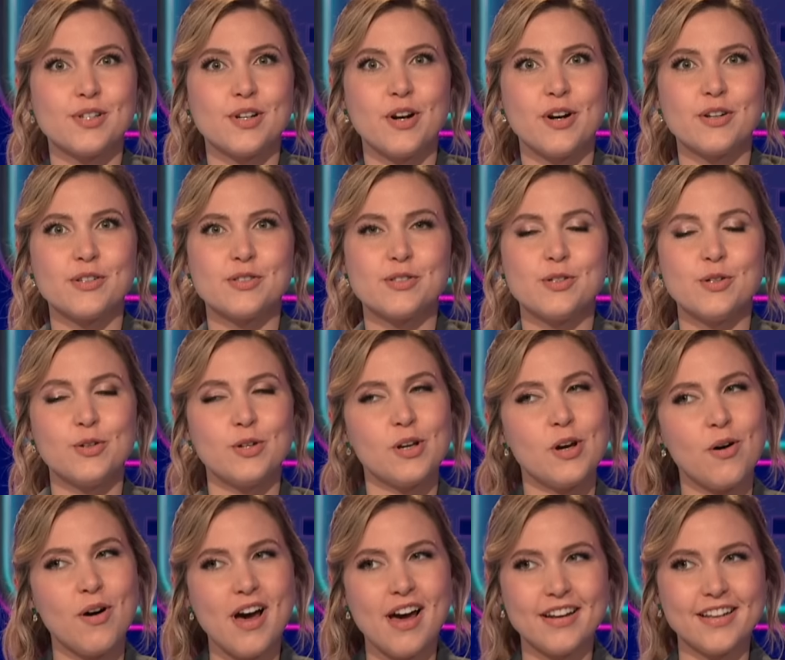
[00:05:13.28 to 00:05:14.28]
and our studio
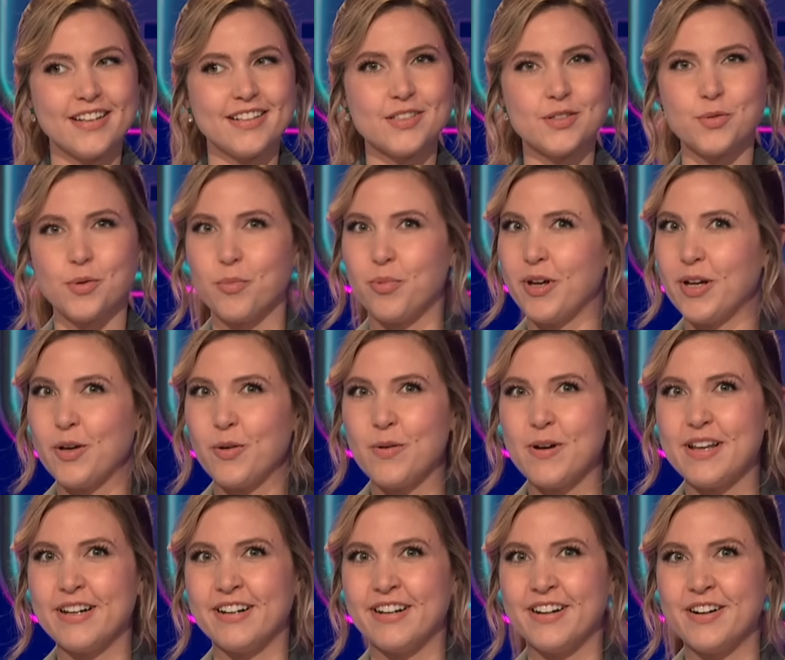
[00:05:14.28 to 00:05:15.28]
audience will pick a
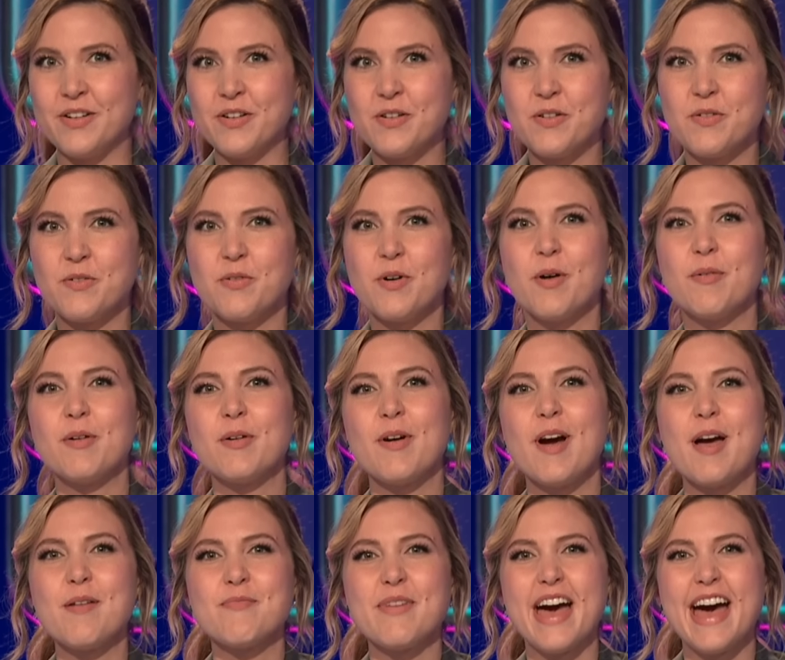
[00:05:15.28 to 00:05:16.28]
winner. We'll be
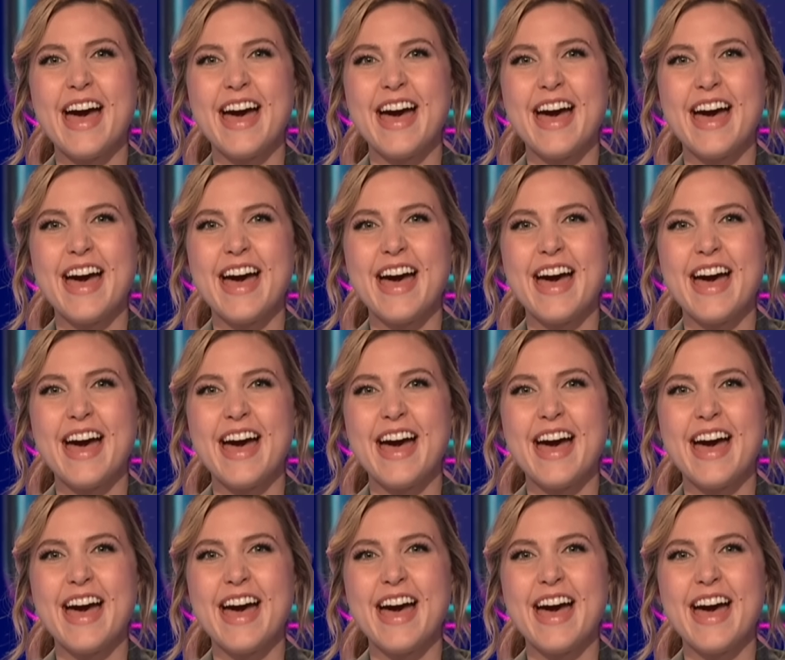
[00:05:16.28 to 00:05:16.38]
right back.